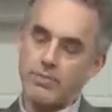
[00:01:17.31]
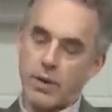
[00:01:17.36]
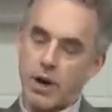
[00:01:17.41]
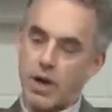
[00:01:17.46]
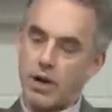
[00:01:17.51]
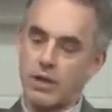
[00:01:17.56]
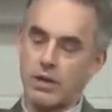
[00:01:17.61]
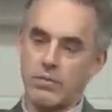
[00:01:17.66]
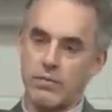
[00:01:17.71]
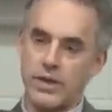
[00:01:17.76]

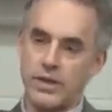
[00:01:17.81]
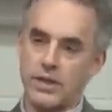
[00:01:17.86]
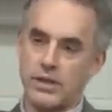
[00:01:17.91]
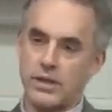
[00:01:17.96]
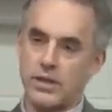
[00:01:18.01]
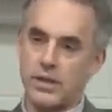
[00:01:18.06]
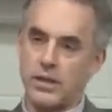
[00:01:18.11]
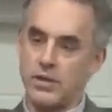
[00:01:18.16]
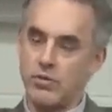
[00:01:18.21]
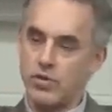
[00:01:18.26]
part of the
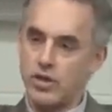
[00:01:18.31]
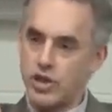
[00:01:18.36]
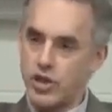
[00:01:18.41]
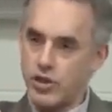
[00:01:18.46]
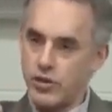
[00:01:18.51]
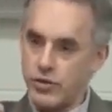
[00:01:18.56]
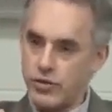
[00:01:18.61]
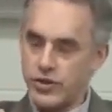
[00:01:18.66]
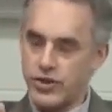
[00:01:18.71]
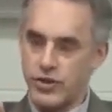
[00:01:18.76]
reason you
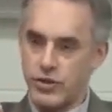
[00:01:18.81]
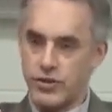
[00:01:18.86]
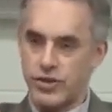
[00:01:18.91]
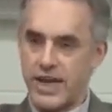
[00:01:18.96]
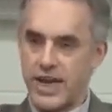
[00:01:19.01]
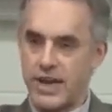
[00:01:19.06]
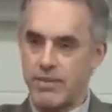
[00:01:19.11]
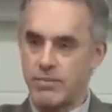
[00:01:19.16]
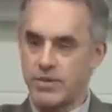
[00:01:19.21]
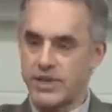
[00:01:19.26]
choose your
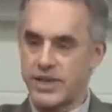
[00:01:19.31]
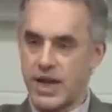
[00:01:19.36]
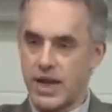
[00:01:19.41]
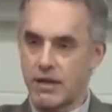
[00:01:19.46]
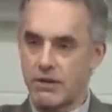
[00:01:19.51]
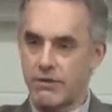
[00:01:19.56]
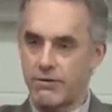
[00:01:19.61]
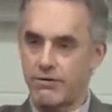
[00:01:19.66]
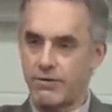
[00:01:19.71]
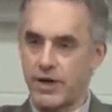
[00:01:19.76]
damn
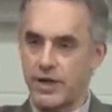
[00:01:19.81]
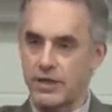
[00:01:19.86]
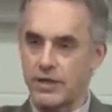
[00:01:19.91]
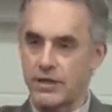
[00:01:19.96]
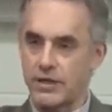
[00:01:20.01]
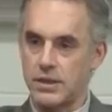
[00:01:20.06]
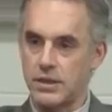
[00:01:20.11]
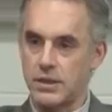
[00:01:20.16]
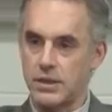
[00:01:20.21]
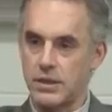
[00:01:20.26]

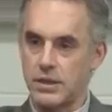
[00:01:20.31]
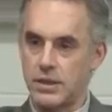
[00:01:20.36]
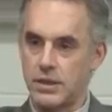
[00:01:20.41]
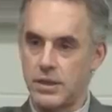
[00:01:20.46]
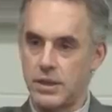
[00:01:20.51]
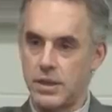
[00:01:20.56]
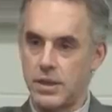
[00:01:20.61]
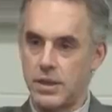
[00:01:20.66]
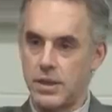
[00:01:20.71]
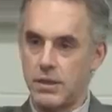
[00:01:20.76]
sacrifice,
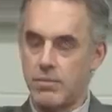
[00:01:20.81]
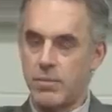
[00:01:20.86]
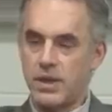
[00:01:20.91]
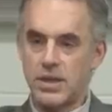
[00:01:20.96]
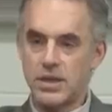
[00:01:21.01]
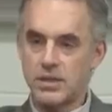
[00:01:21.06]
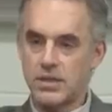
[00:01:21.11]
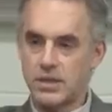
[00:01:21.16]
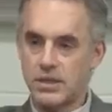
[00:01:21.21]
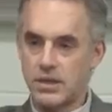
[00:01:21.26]

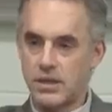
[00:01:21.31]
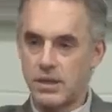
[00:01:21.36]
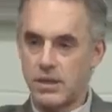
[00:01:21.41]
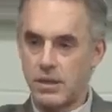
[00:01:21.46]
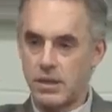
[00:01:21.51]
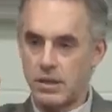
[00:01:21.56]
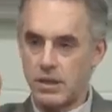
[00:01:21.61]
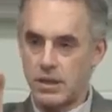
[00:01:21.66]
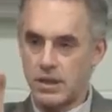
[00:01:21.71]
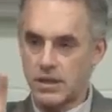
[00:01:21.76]
because
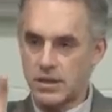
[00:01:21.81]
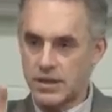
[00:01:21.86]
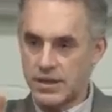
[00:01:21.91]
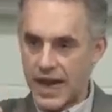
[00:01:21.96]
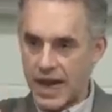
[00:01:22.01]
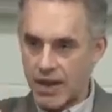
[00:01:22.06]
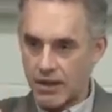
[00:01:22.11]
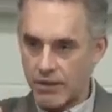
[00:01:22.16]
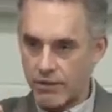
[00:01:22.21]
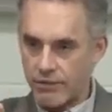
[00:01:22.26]
the
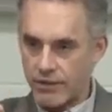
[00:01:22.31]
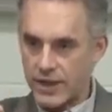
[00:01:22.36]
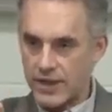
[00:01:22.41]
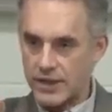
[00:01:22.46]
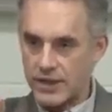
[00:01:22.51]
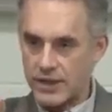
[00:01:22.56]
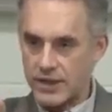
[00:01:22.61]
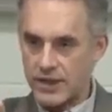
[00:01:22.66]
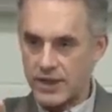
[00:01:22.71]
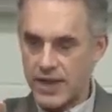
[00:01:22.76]

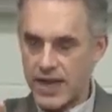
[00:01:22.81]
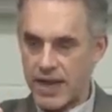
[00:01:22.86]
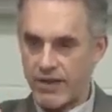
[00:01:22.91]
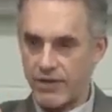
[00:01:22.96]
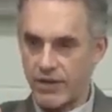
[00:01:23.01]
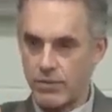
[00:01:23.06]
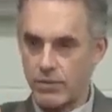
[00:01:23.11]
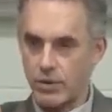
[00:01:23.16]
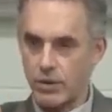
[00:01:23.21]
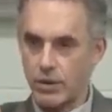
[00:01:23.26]
sacrifice is
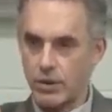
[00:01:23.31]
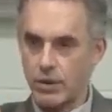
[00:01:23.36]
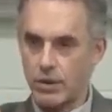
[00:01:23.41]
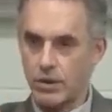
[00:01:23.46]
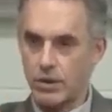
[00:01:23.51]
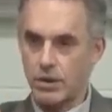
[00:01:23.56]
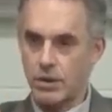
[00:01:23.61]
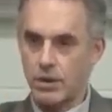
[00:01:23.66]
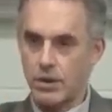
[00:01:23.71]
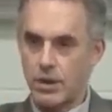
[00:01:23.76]
inevitable,
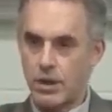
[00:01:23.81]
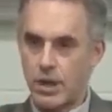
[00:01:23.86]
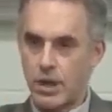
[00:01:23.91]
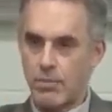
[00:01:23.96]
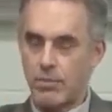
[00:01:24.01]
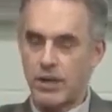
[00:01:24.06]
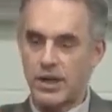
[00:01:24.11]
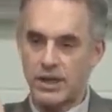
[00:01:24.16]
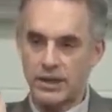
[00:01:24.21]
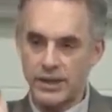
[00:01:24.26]

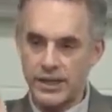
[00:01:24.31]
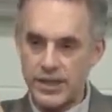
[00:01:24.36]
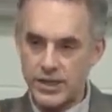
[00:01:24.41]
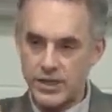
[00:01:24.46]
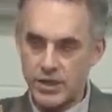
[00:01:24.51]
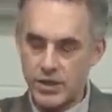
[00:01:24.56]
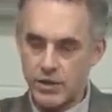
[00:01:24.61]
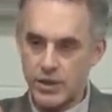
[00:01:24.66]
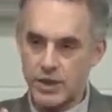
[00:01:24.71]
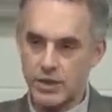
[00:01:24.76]
but at
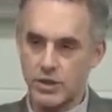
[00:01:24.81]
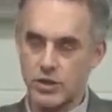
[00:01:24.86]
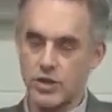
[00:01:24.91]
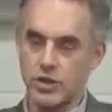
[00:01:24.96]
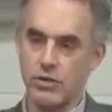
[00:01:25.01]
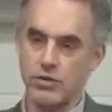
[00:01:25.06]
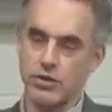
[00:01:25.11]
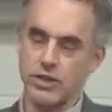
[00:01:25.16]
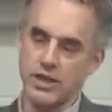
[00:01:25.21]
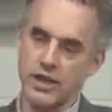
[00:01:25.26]
least you get to
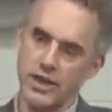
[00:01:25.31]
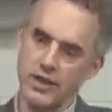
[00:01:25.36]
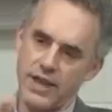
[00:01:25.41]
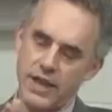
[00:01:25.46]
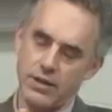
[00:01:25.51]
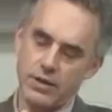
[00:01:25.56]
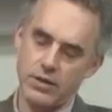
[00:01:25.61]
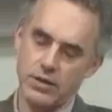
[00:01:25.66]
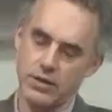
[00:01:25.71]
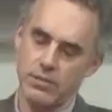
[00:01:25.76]
choose it. And
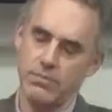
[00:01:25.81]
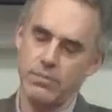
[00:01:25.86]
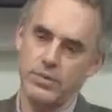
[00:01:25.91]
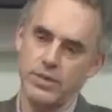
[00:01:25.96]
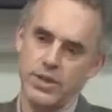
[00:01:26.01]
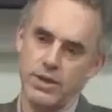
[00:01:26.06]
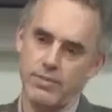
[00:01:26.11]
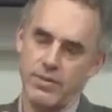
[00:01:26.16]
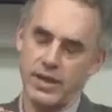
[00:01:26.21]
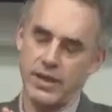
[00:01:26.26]
then there's
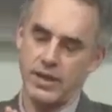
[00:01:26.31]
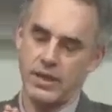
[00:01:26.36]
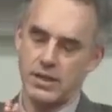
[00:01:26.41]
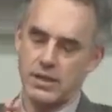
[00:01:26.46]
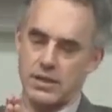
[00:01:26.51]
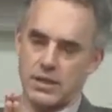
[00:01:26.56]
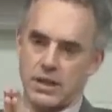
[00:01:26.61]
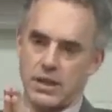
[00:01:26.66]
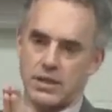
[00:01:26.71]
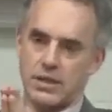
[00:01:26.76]
something
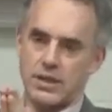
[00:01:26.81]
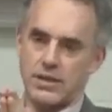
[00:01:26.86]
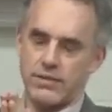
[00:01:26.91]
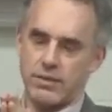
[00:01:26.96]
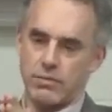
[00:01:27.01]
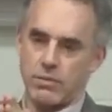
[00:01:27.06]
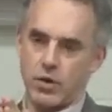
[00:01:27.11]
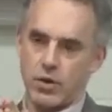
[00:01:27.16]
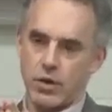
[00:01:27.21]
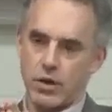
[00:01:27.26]
that's
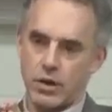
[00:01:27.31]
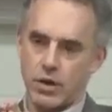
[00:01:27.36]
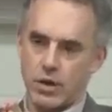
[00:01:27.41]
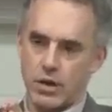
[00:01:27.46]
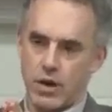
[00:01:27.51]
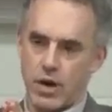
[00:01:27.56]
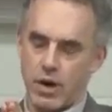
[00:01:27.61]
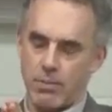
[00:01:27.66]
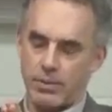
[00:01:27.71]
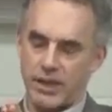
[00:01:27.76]
even more
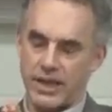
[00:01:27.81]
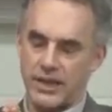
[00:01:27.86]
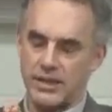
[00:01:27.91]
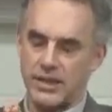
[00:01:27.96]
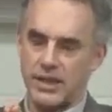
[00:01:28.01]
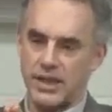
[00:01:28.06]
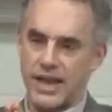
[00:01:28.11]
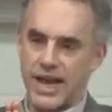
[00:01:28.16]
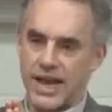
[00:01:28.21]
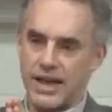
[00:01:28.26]
complex
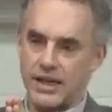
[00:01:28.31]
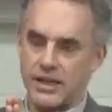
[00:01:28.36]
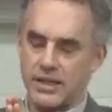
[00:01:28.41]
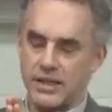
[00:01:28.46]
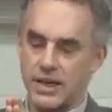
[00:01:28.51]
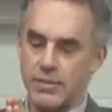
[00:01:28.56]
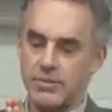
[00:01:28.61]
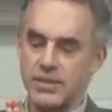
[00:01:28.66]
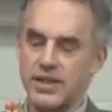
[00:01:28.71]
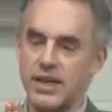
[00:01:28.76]
than that in
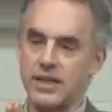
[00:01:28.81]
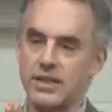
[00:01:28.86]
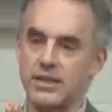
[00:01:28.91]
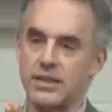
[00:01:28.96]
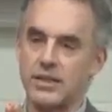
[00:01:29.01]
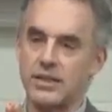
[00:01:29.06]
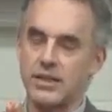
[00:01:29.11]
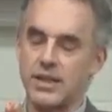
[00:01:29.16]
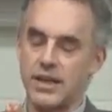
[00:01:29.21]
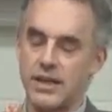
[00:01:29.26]
some sense,
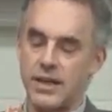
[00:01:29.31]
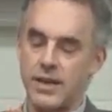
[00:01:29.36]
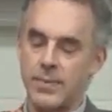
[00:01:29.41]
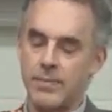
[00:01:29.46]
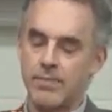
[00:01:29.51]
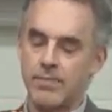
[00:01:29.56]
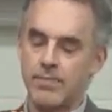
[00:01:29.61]
is that